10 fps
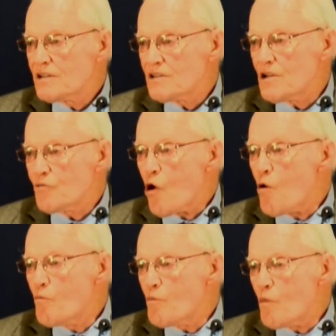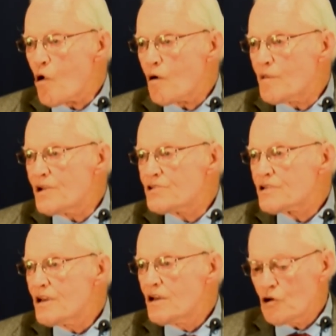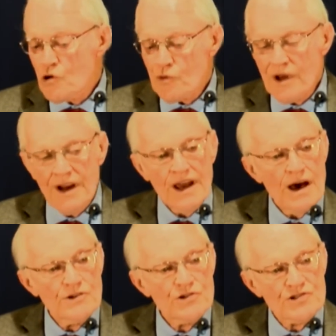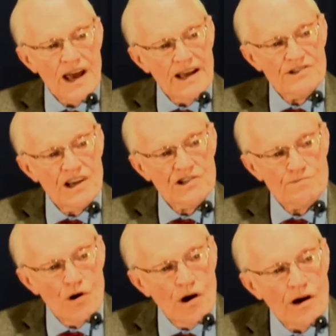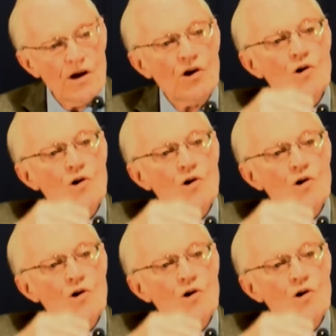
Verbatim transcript: the Roman Mormons who really understands this book,